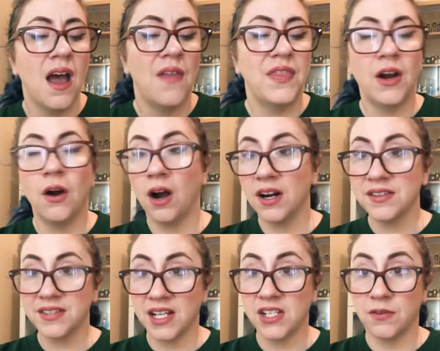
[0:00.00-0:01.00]
There are
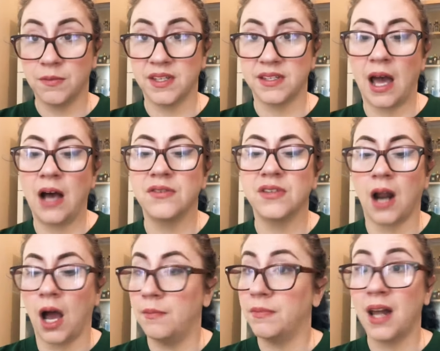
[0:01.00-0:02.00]
scents from this house that
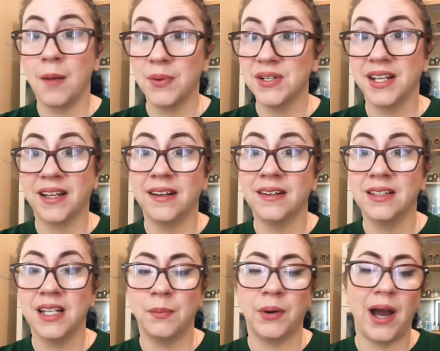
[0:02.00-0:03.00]
I'm not
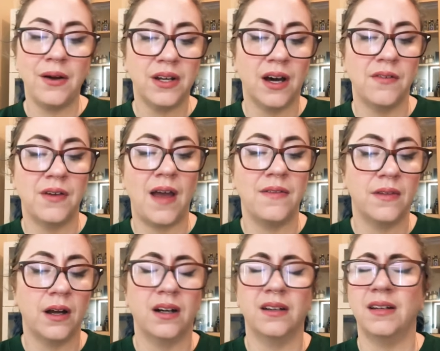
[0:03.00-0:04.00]
particularly proud of and
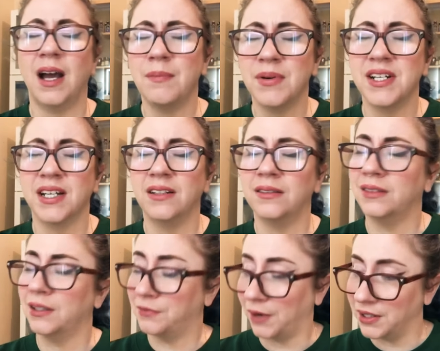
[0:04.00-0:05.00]
are not
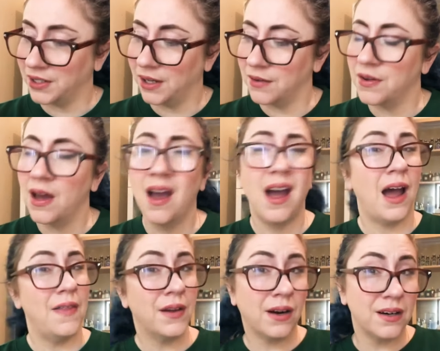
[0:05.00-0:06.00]
particularly fond of,
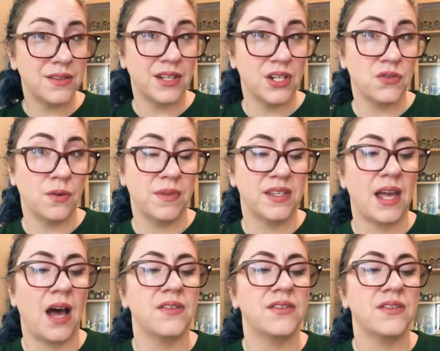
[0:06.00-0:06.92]
and there are scents from this house